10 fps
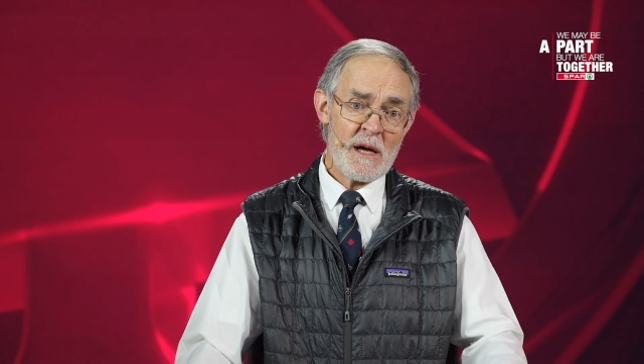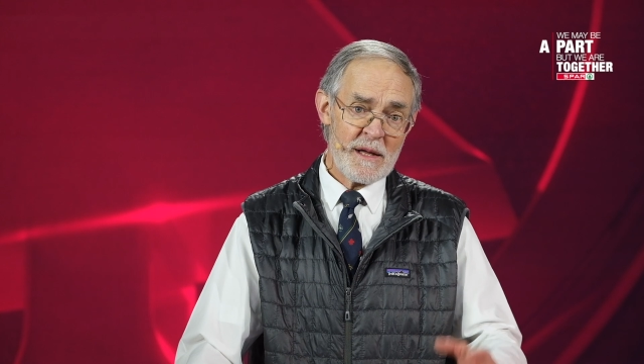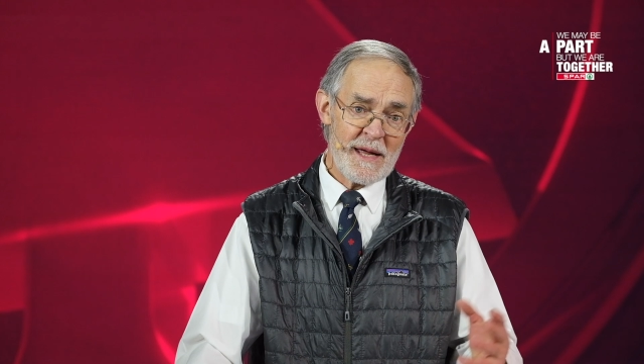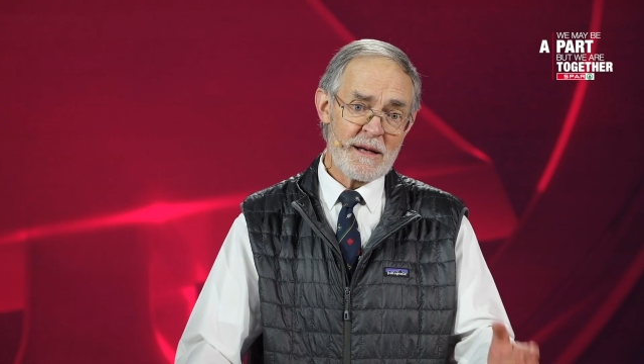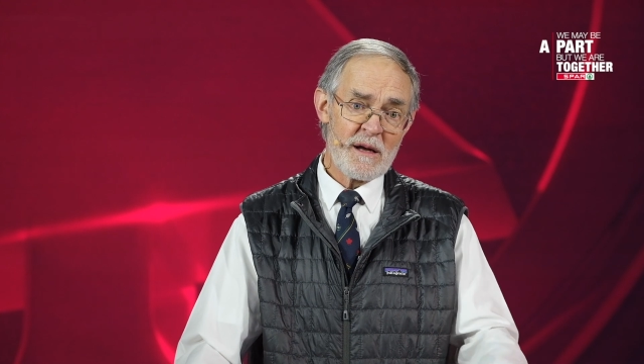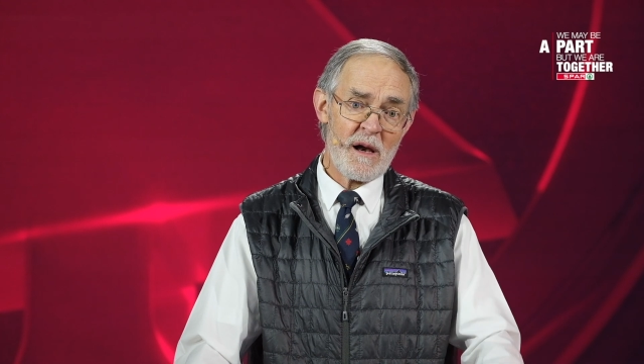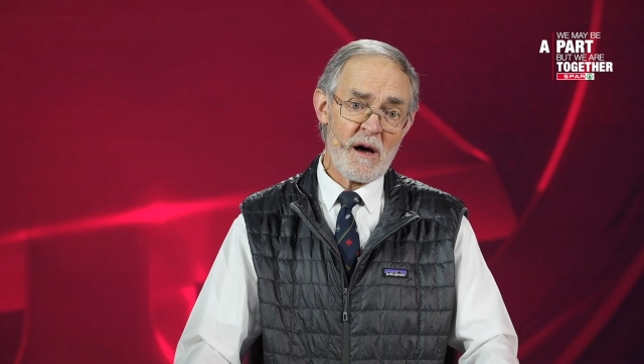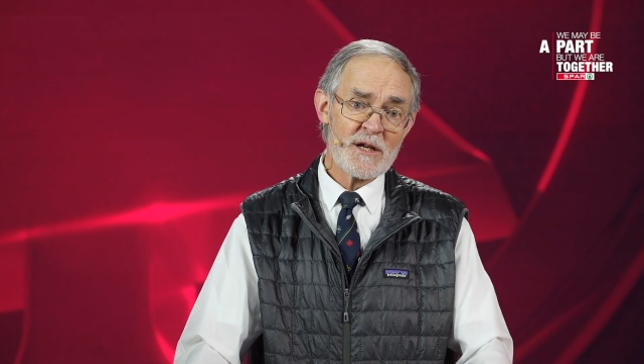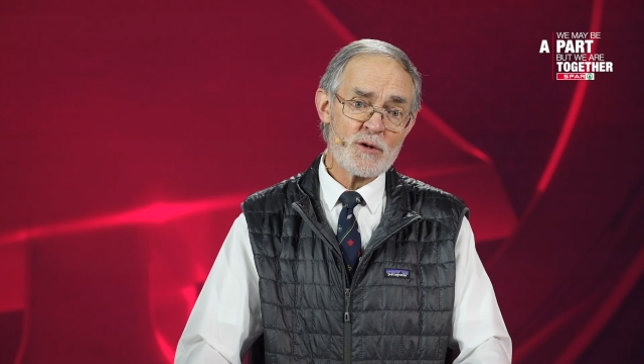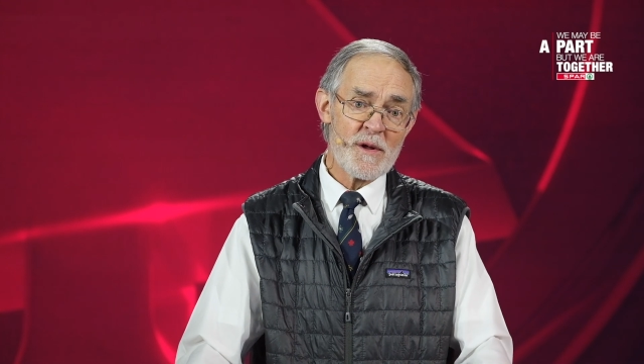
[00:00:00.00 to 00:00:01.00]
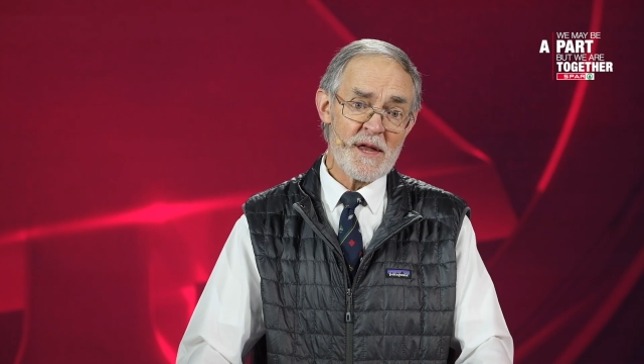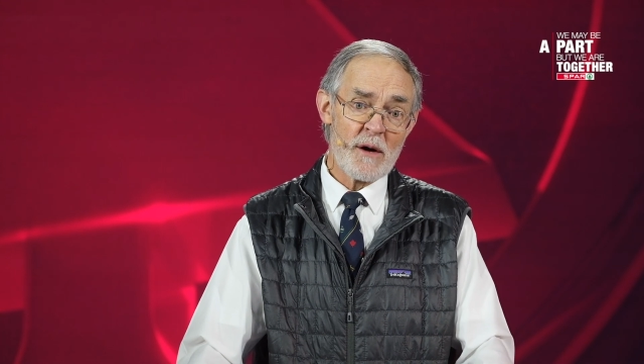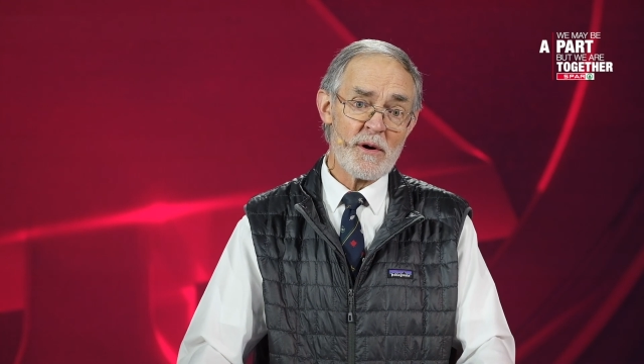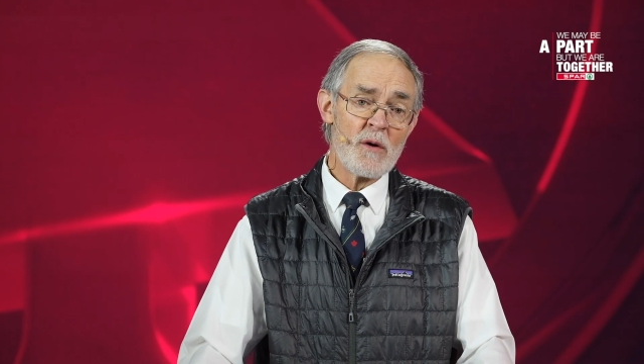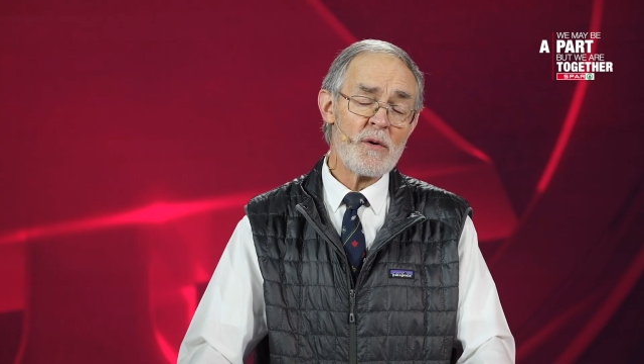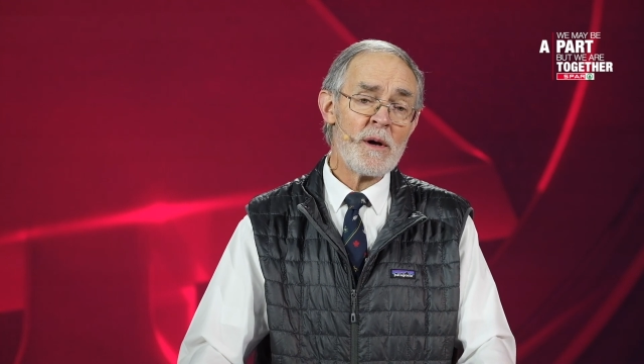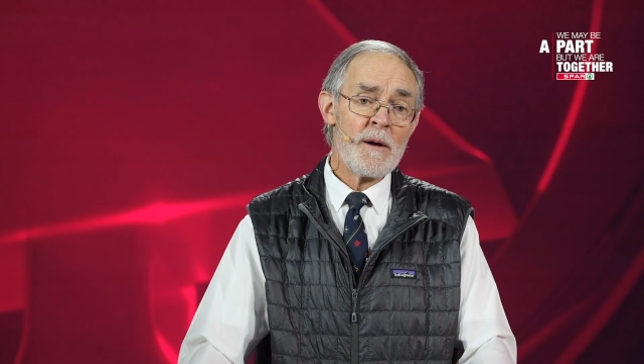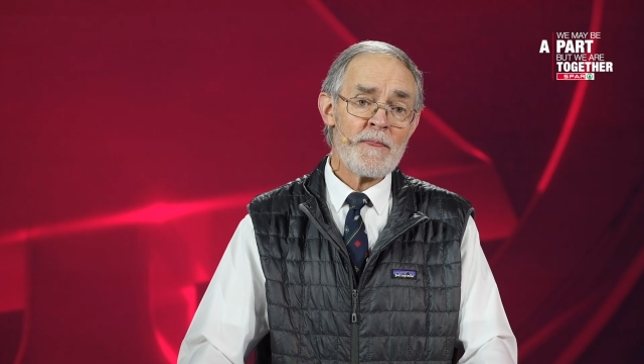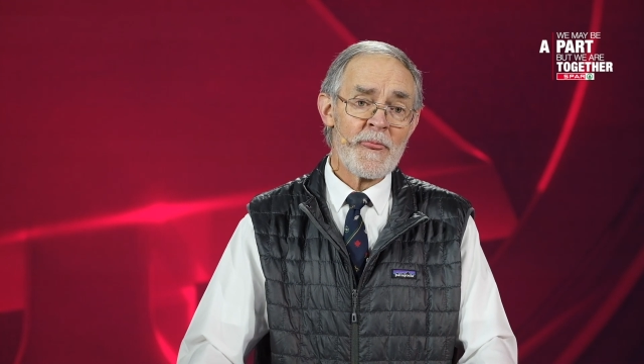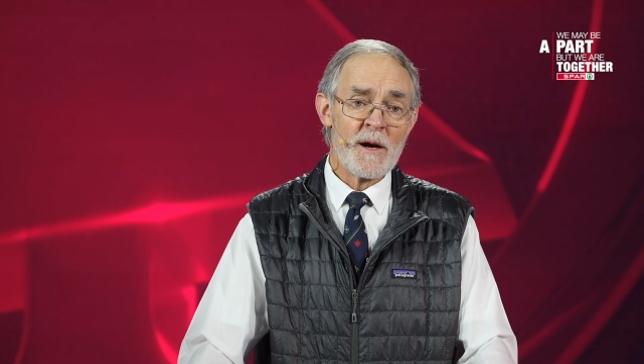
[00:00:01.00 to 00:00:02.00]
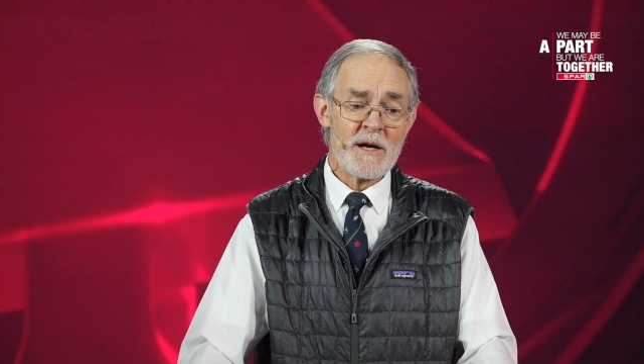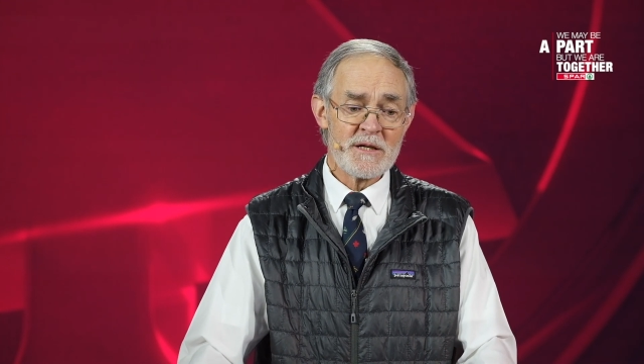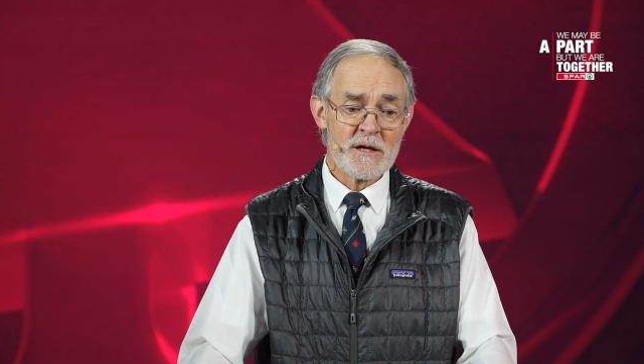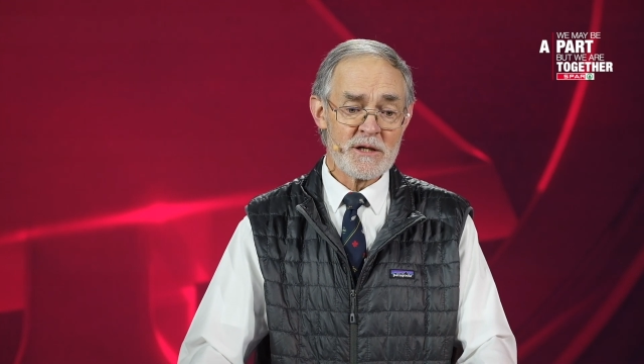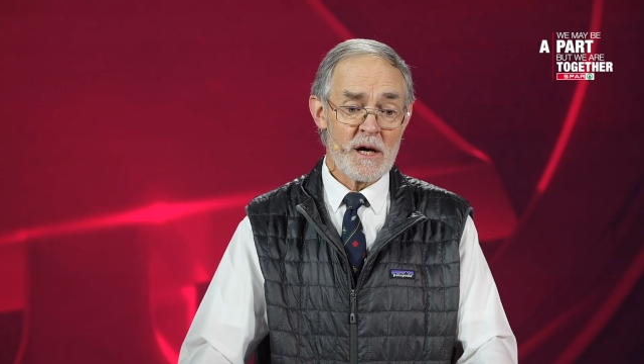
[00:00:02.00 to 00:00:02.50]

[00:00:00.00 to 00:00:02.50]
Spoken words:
That aligns with our own research.